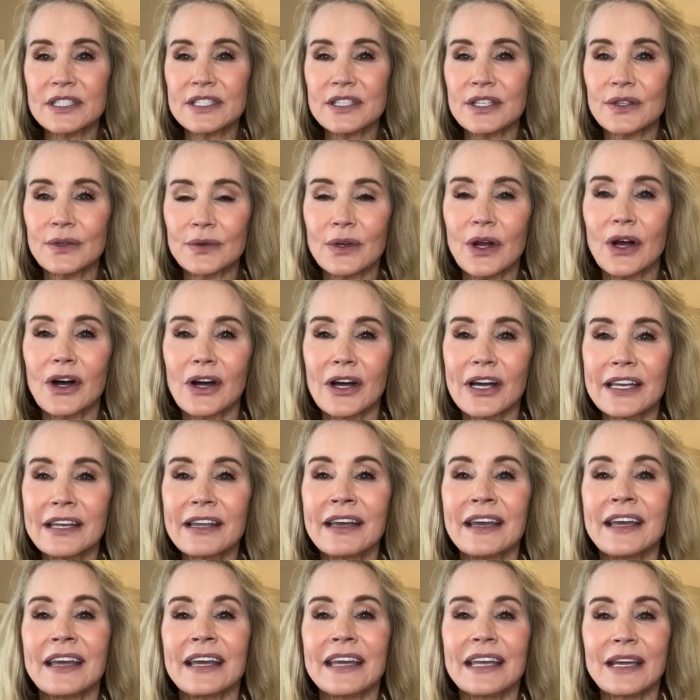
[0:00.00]
suit on,
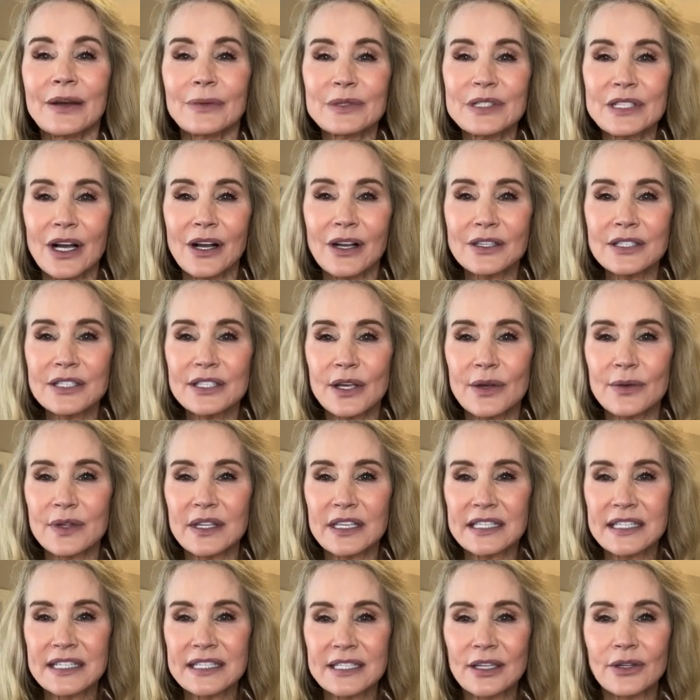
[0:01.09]
it was also
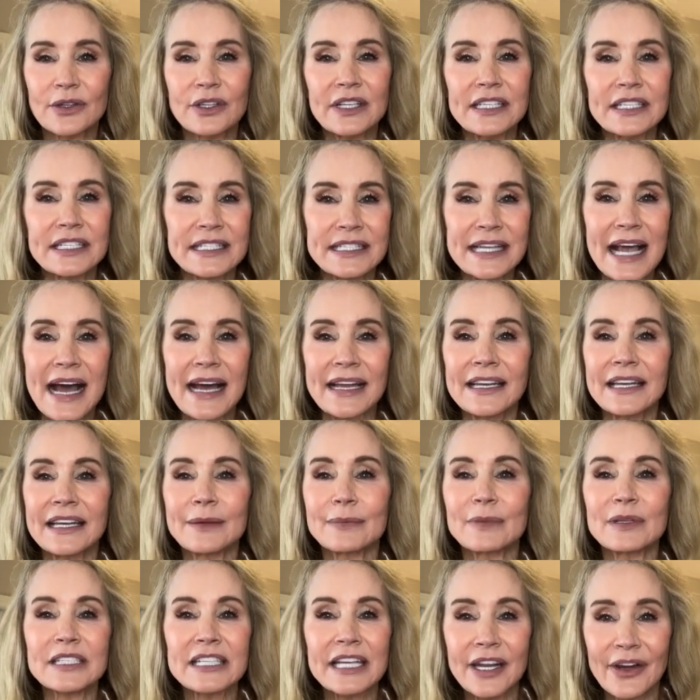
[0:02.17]
this silky, satiny
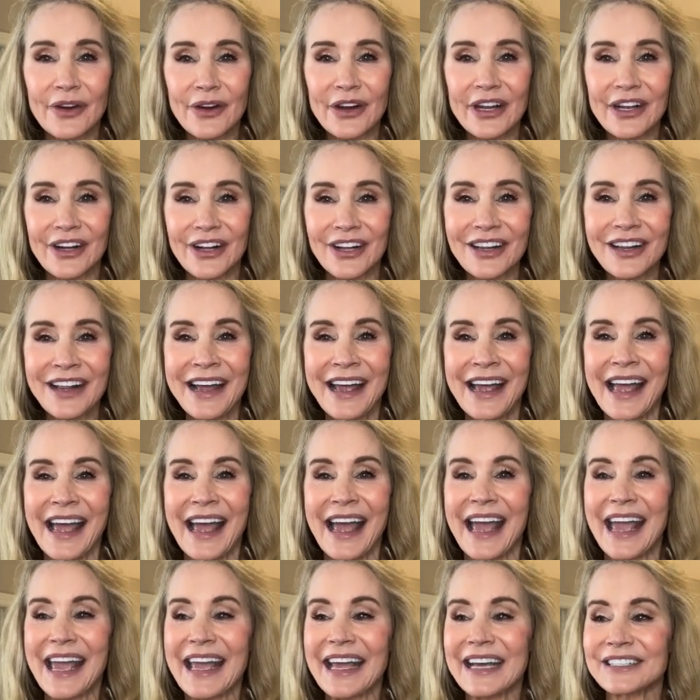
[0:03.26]
material,
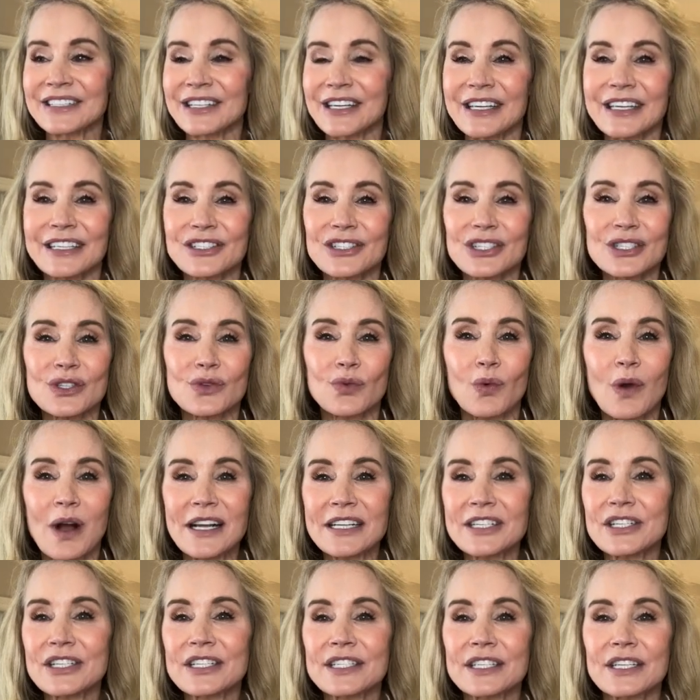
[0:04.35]
and it just
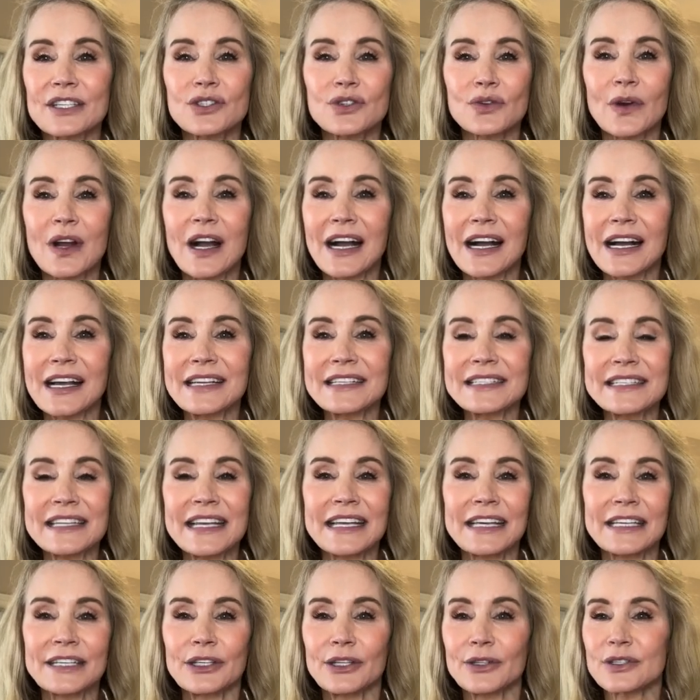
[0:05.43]
washes and dries,
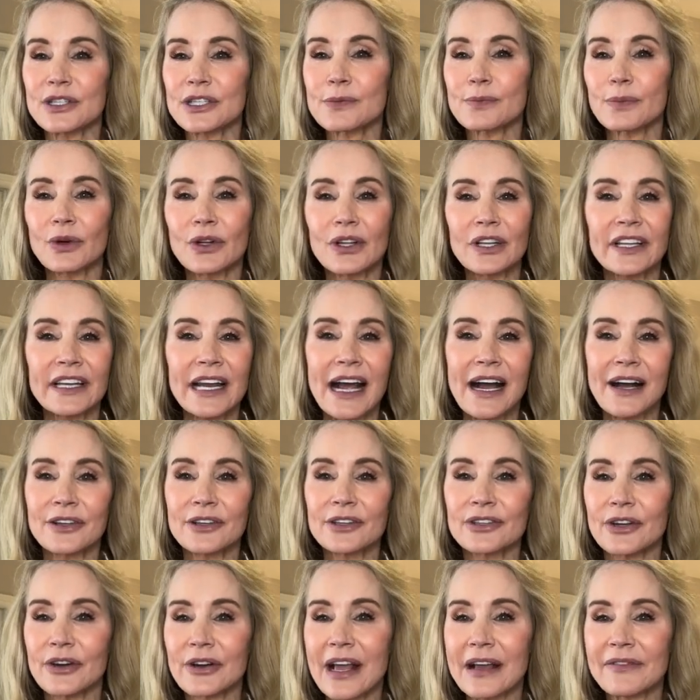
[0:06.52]
and you just pull it out. You
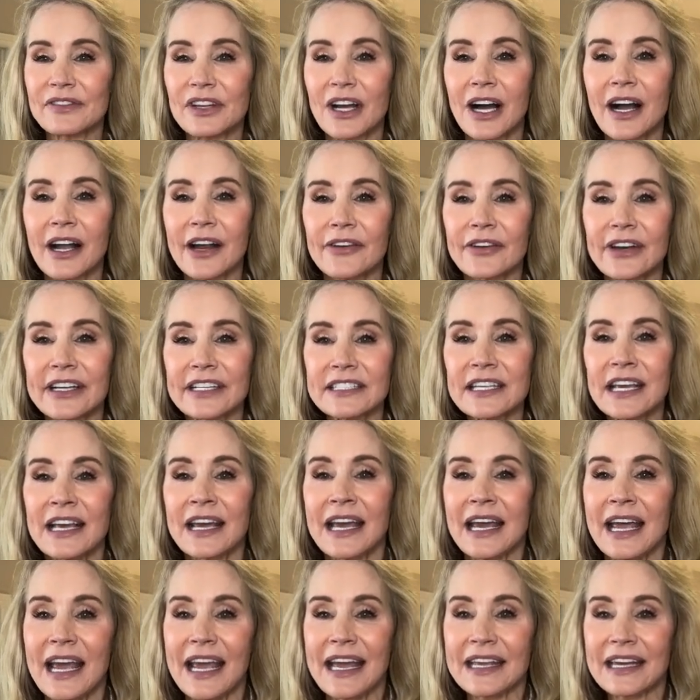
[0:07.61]
don't have to iron it,
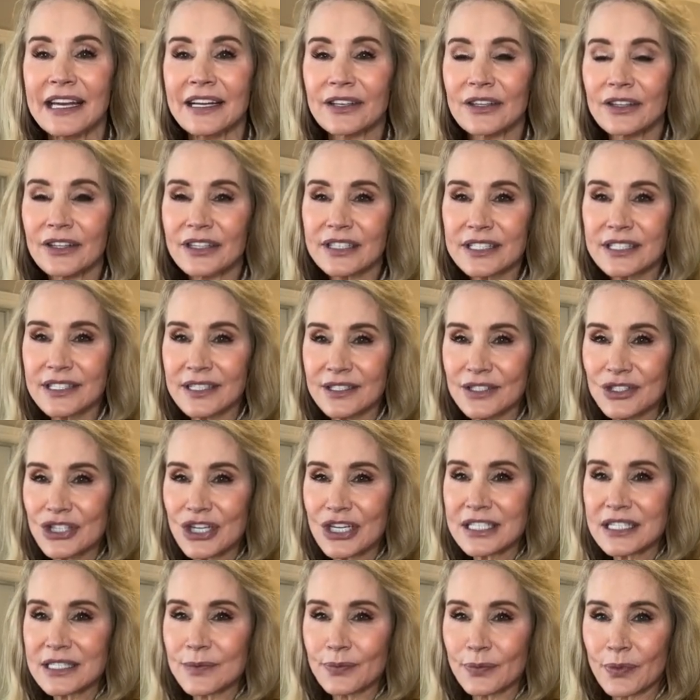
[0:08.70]
and it looks
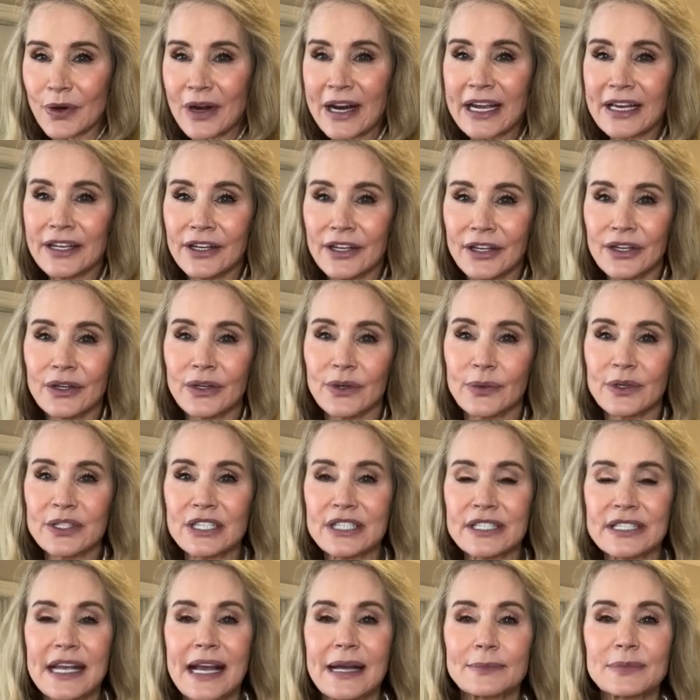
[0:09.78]
just brand new, which
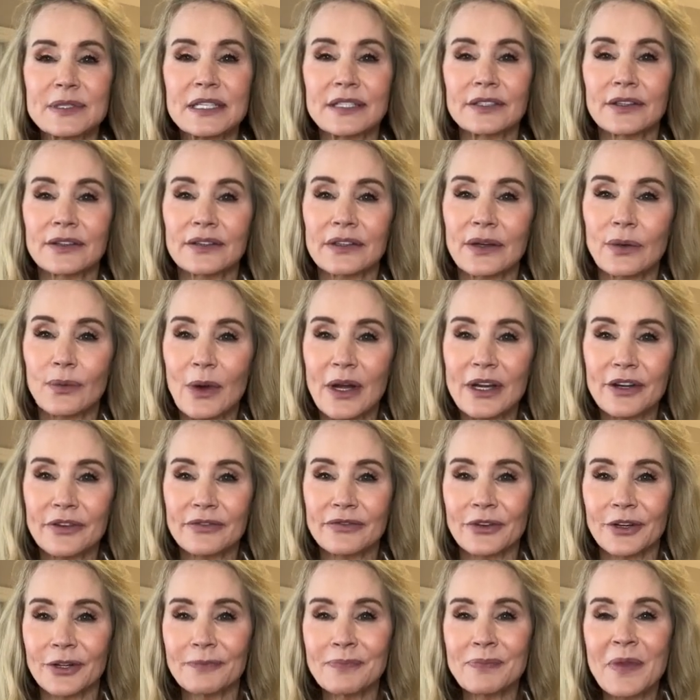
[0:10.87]
is absolutely
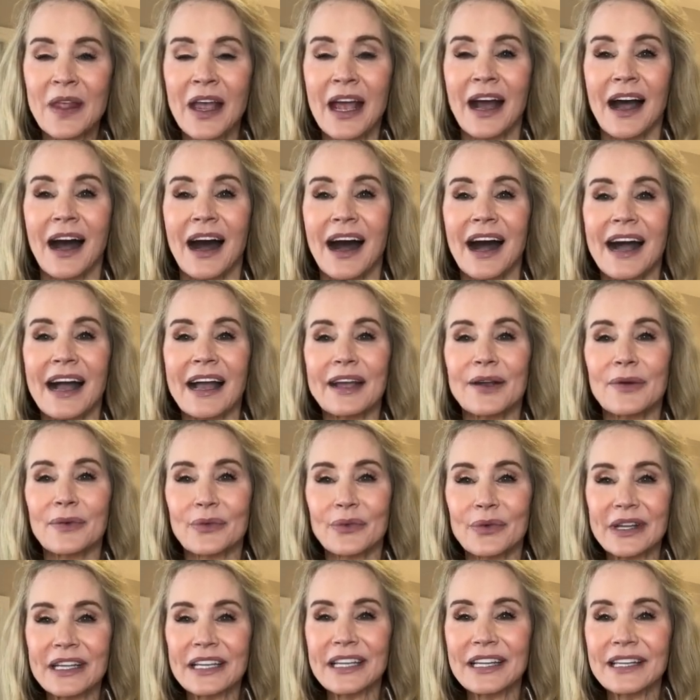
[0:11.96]
wonderful. I
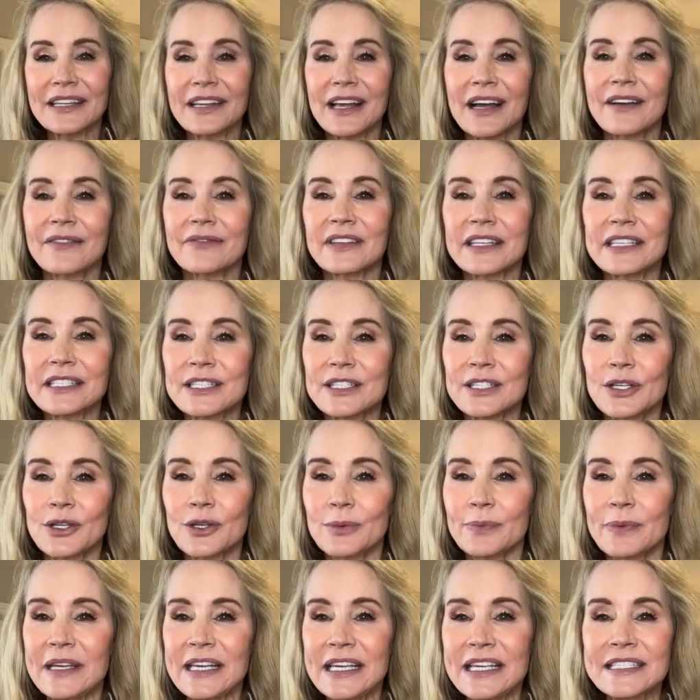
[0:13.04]
really love these
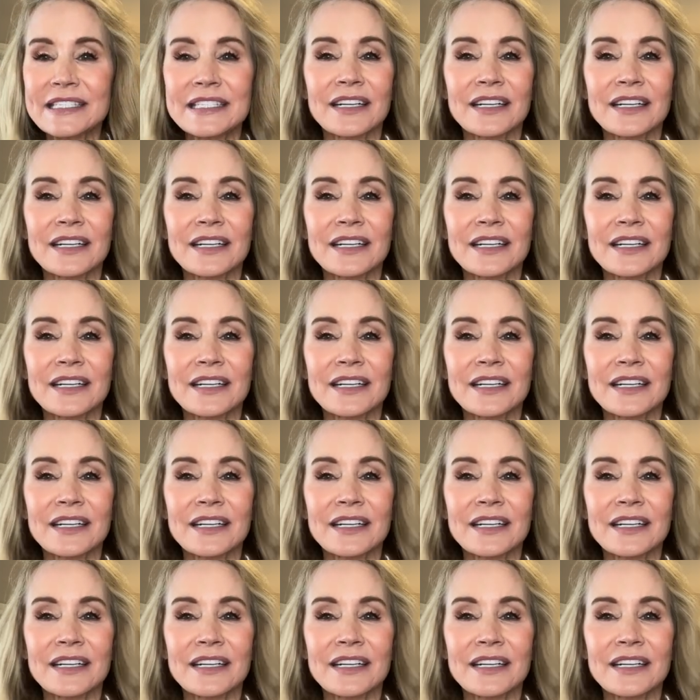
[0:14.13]
two-piece